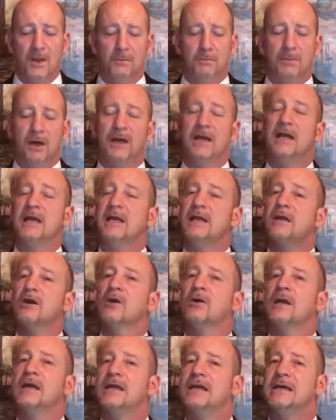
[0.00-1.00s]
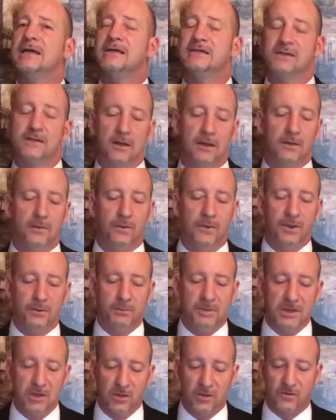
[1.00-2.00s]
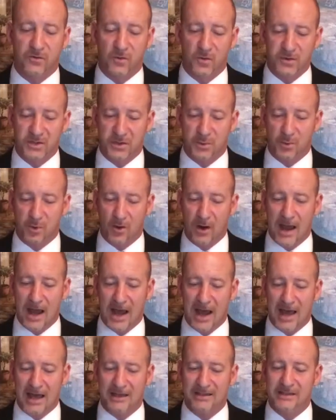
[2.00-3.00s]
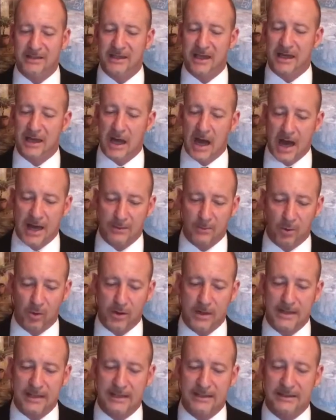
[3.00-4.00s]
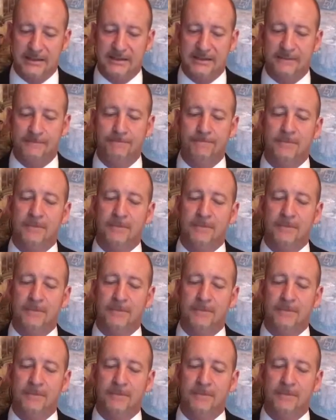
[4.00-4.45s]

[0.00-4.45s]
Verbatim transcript: But here is the beautiful surprise that God brings.